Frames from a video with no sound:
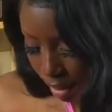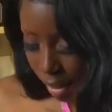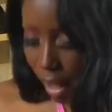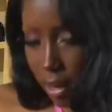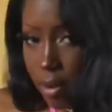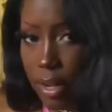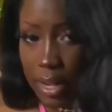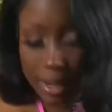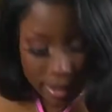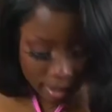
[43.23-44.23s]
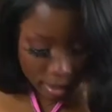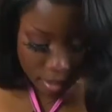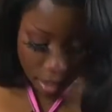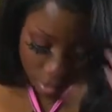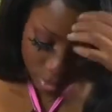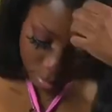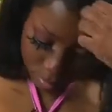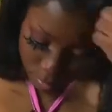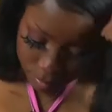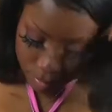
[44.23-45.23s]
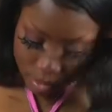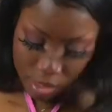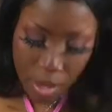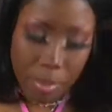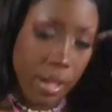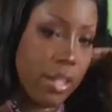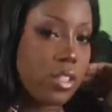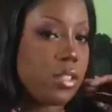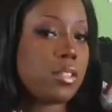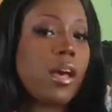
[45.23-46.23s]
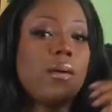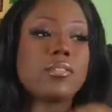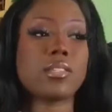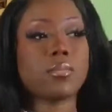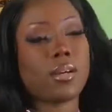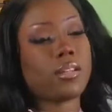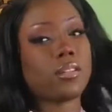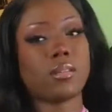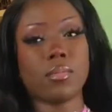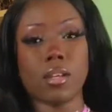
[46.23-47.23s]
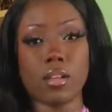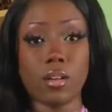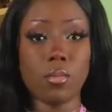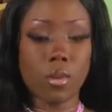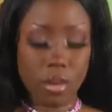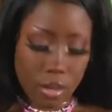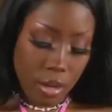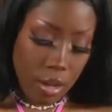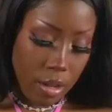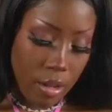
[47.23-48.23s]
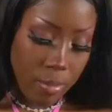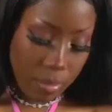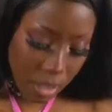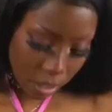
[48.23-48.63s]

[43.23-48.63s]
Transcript: I don't hate it, but it's just I was expecting something a little more pink.